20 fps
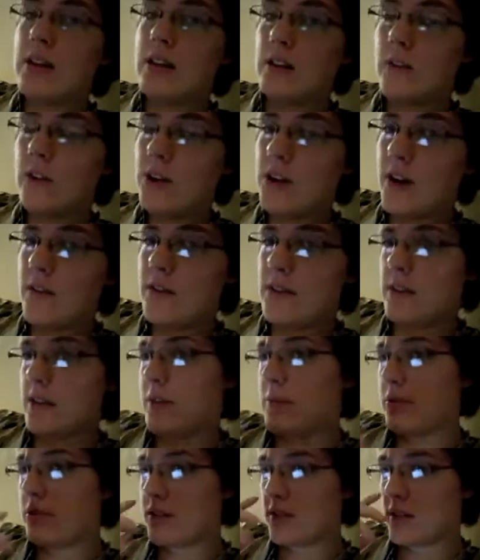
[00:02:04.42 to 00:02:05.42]
I mean, like, it's very
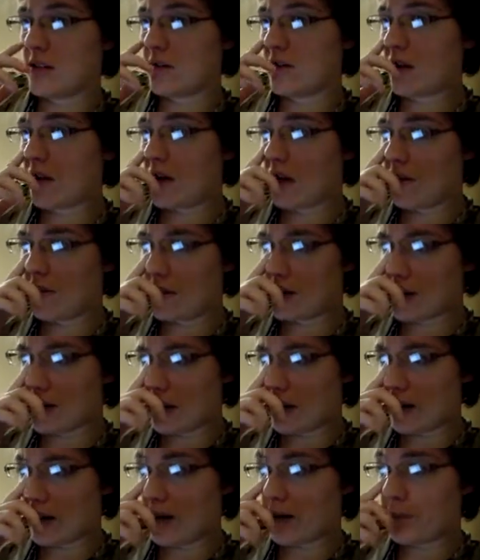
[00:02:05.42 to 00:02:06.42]
obviously a person. It's very
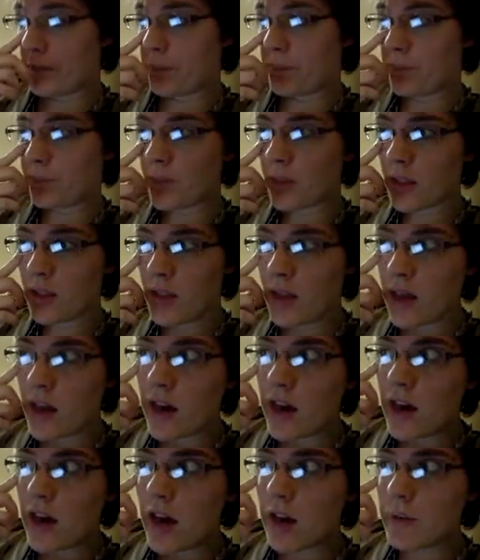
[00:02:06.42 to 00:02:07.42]
obviously I
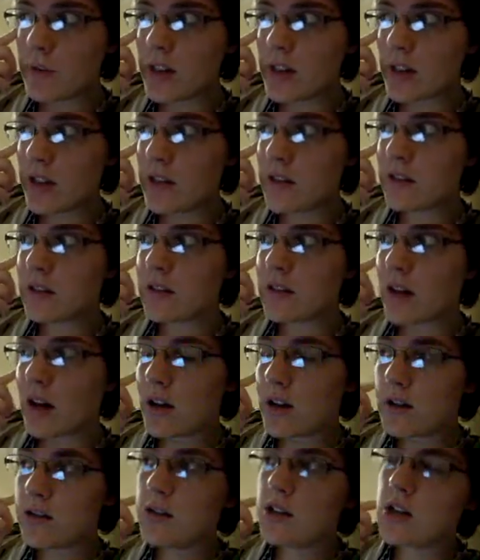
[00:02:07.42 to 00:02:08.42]
mean, like, a lot of the
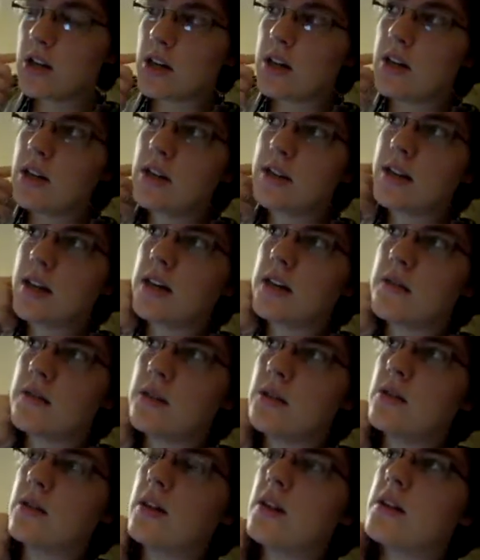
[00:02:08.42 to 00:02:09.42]
color and the shading is kind
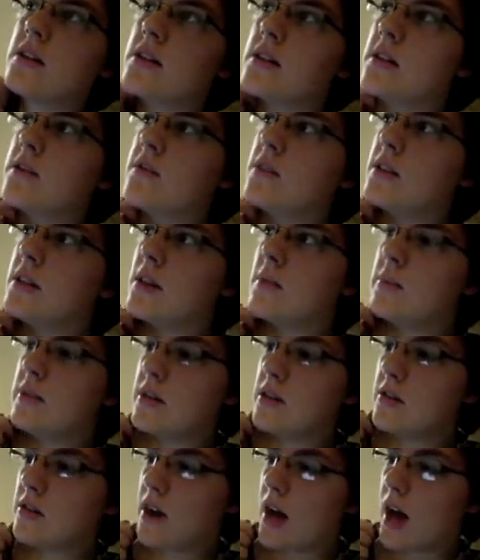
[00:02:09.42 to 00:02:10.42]
of still on and stuff like that,
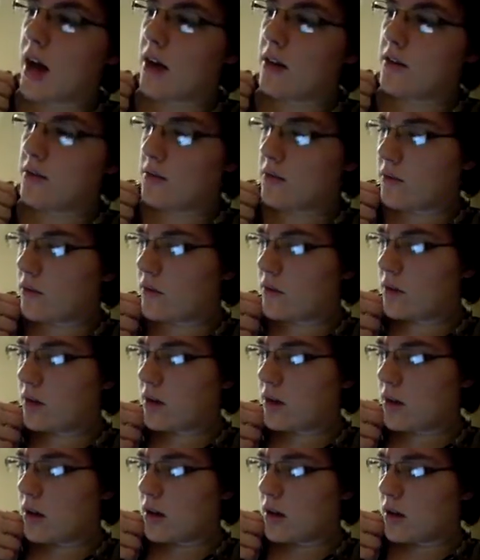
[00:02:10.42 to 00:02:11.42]
but he'll have
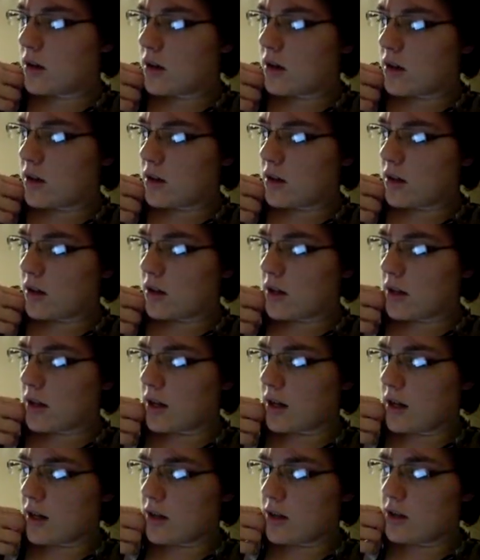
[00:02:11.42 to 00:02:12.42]

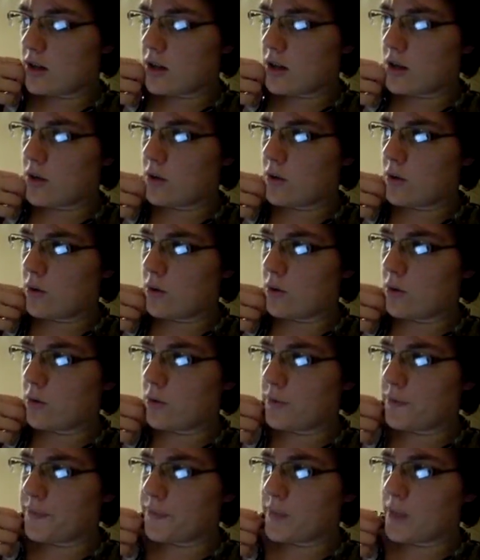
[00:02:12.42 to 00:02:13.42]
like,
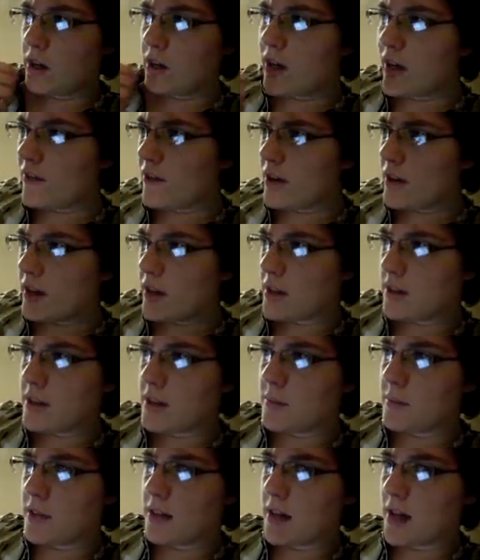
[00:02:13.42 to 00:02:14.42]
he'll have all that
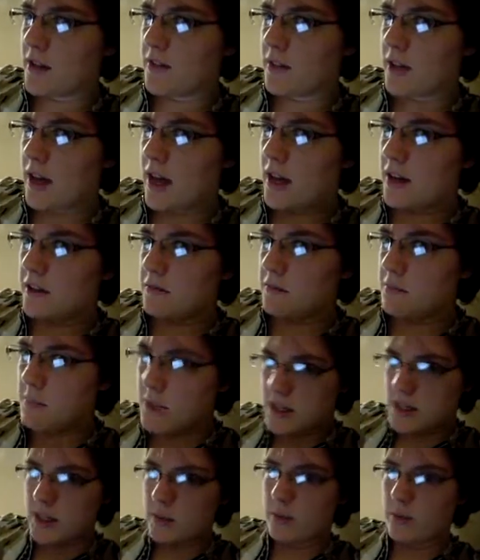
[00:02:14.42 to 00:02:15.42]
down, but he'll have like kind of
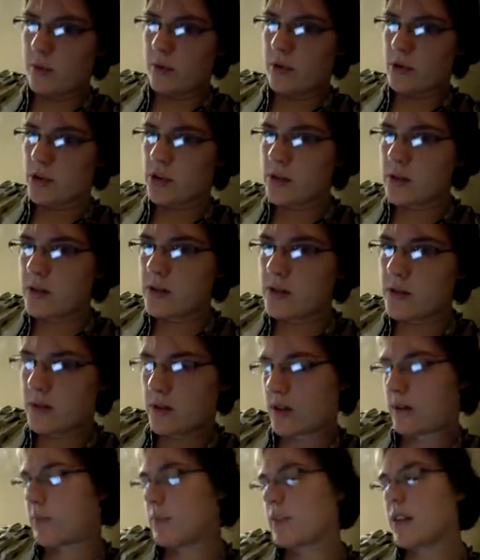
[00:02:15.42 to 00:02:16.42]
mixed up proportions
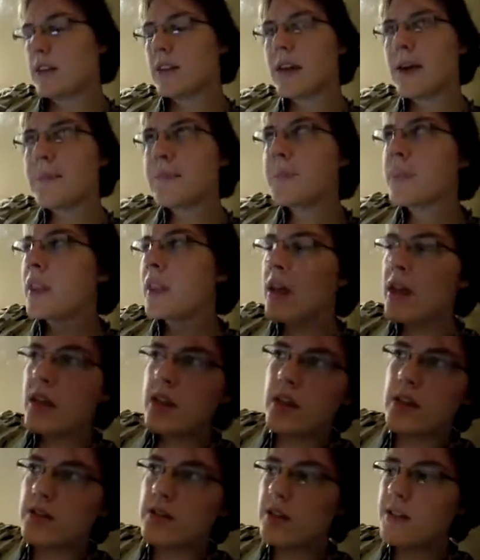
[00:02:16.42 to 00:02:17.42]
or something like that.
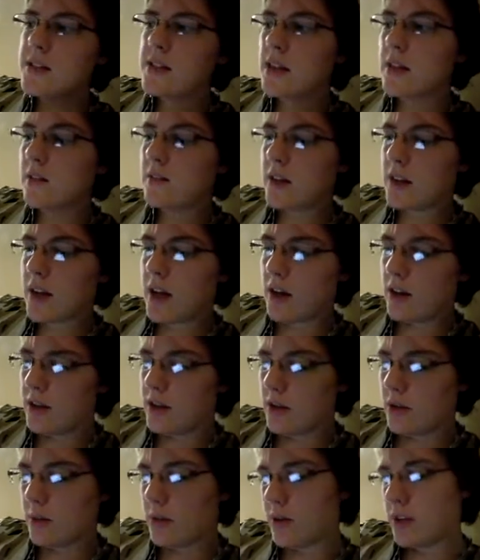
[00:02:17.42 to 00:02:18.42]
And so that's kind of like
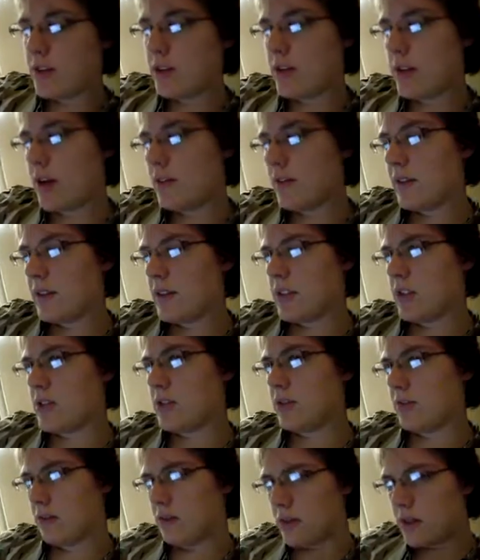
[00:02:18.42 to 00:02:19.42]
how he'll work. He'll have like
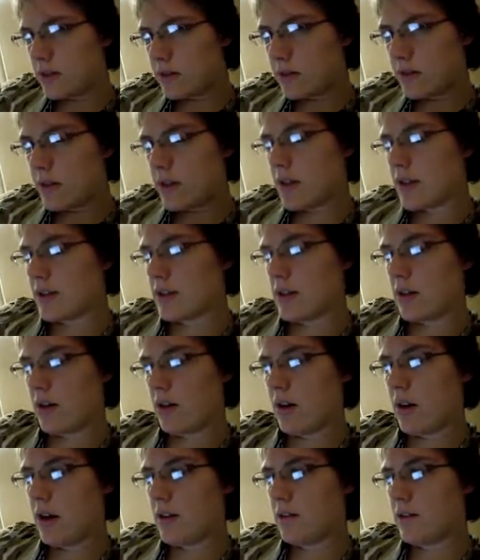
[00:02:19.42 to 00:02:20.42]
just little things that
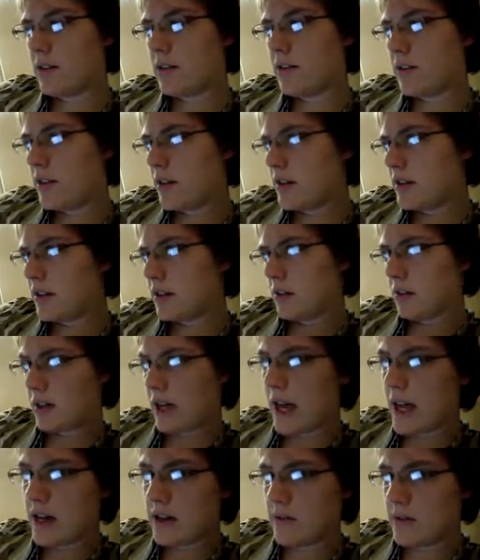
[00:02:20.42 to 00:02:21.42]
are off, little things that
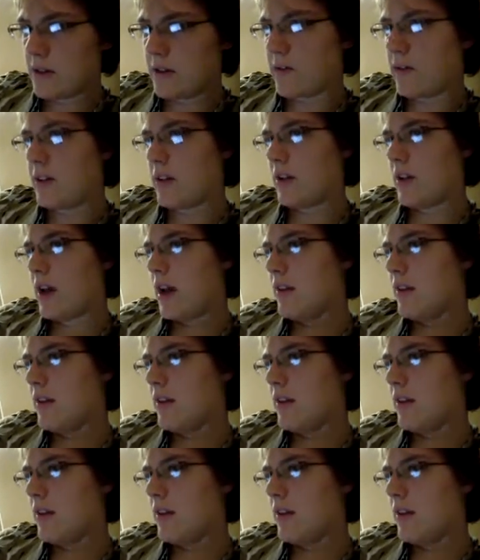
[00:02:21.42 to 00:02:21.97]
are kind of different.